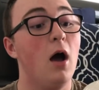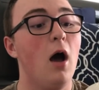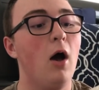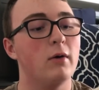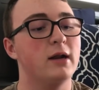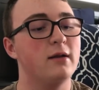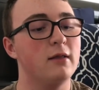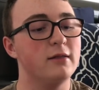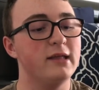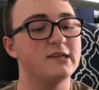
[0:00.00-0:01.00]
Oh, and
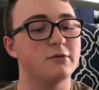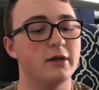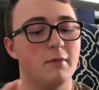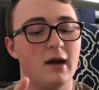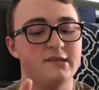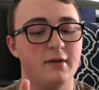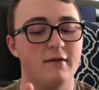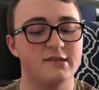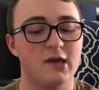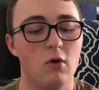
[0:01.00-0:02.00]
another thing this really reminds me
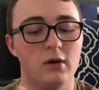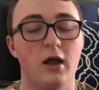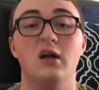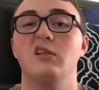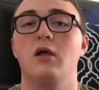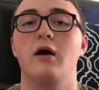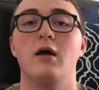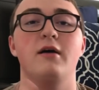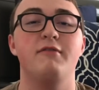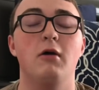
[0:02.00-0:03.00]
of is Coconut
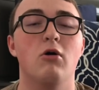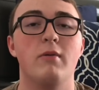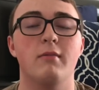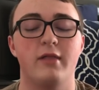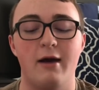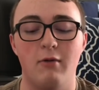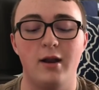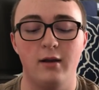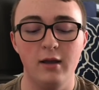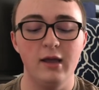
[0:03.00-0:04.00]
Colada, if you all remember that
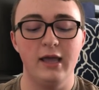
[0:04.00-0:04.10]
one.